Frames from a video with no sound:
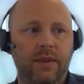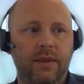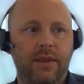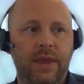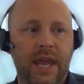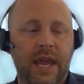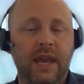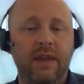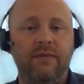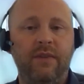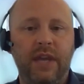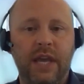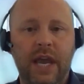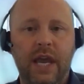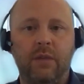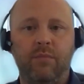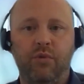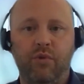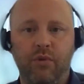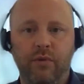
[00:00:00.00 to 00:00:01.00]
they've
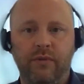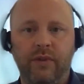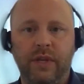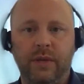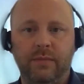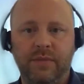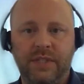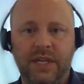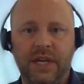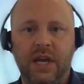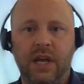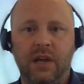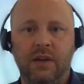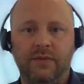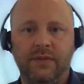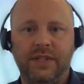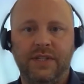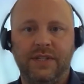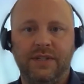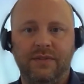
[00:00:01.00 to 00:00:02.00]
yet proven
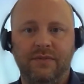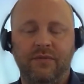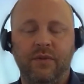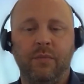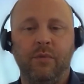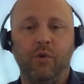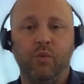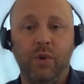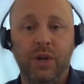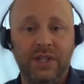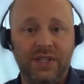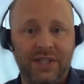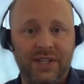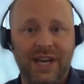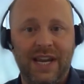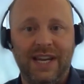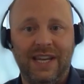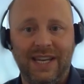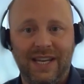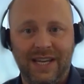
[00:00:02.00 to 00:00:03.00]
themselves from a
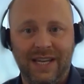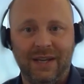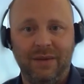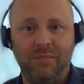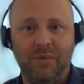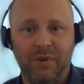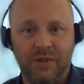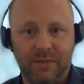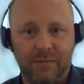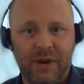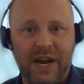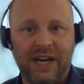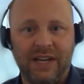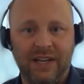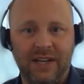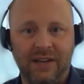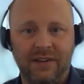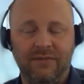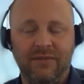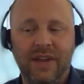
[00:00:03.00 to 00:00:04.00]
risk-taking
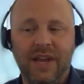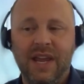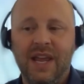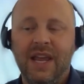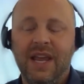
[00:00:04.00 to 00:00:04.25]
perspective